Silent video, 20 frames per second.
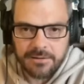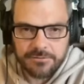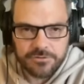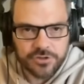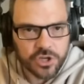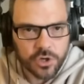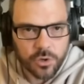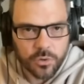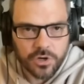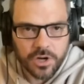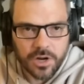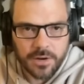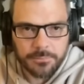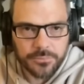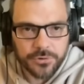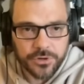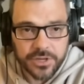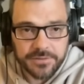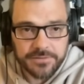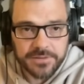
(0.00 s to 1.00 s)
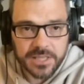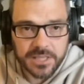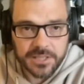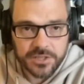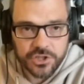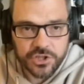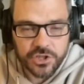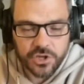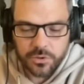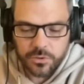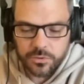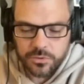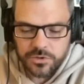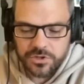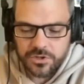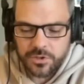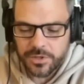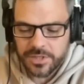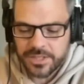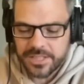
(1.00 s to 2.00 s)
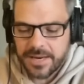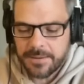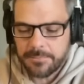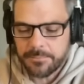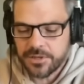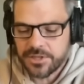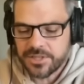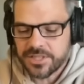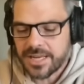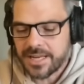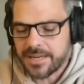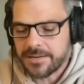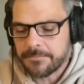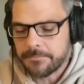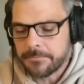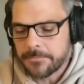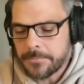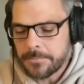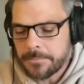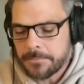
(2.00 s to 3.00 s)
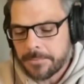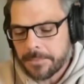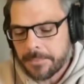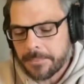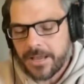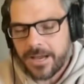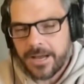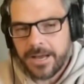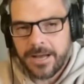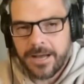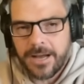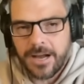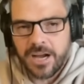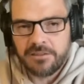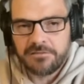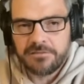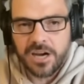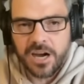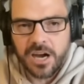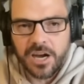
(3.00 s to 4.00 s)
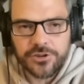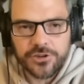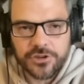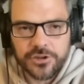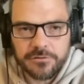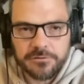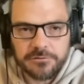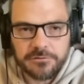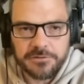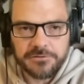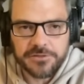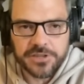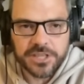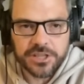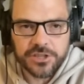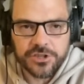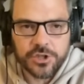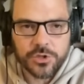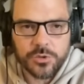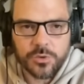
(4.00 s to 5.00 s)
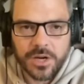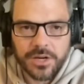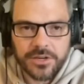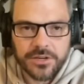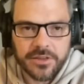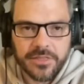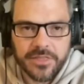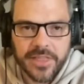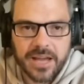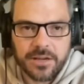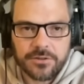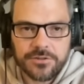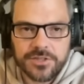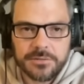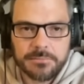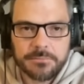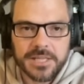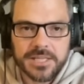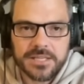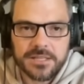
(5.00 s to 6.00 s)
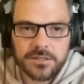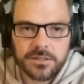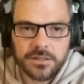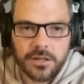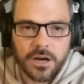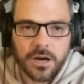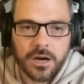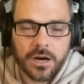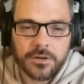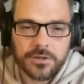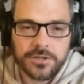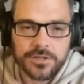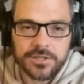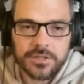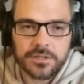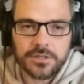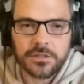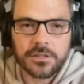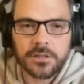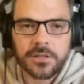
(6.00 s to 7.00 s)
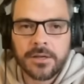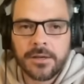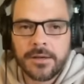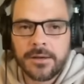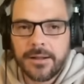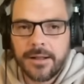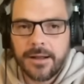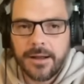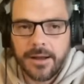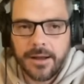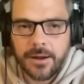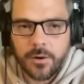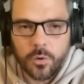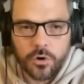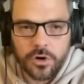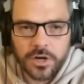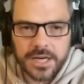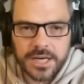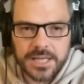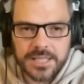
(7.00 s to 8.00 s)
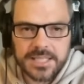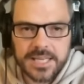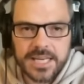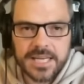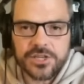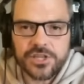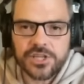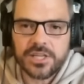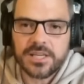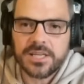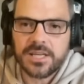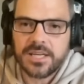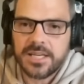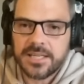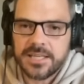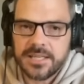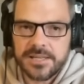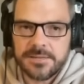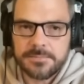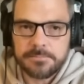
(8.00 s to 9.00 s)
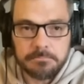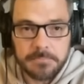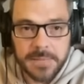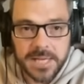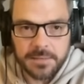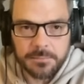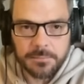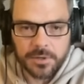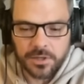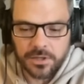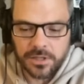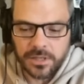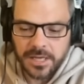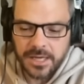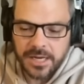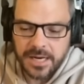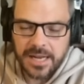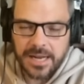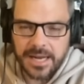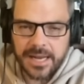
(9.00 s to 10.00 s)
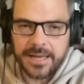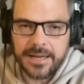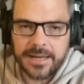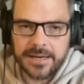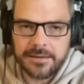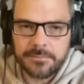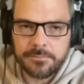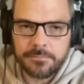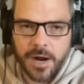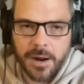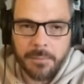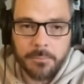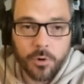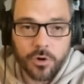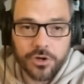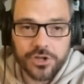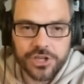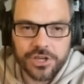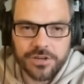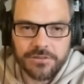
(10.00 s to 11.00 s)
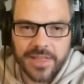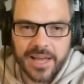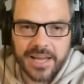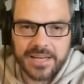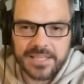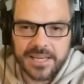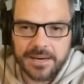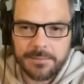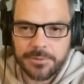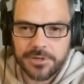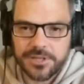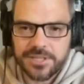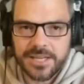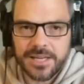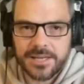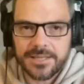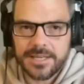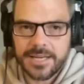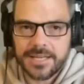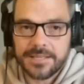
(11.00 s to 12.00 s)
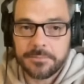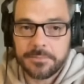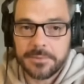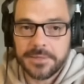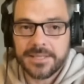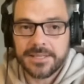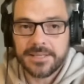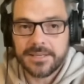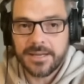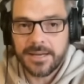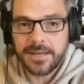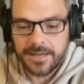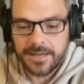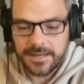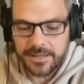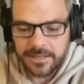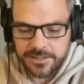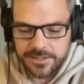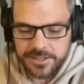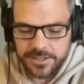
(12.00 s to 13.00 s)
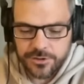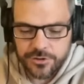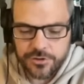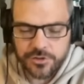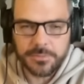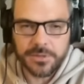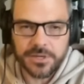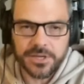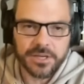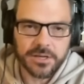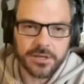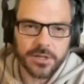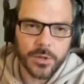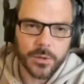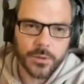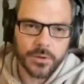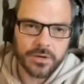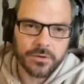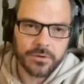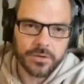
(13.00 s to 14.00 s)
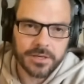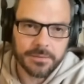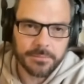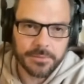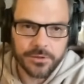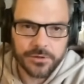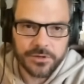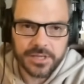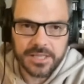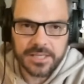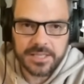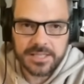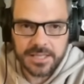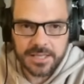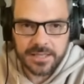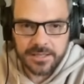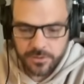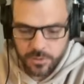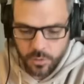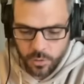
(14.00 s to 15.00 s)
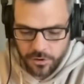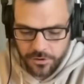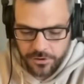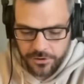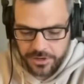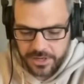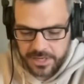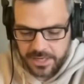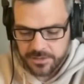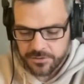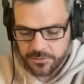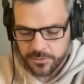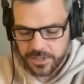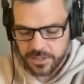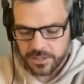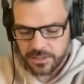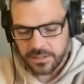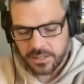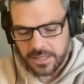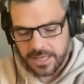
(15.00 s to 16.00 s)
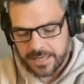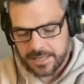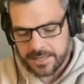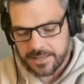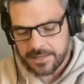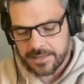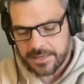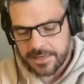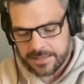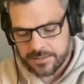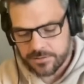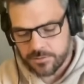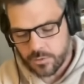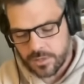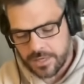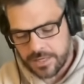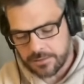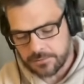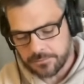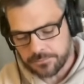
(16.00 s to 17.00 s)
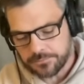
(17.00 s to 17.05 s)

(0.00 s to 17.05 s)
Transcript: shown on previous shows. So the 10% of 150 to 200,000 missile arsenal organization is minimal. And a portion of that 10% has been distributed throughout communities in northern Israel as well.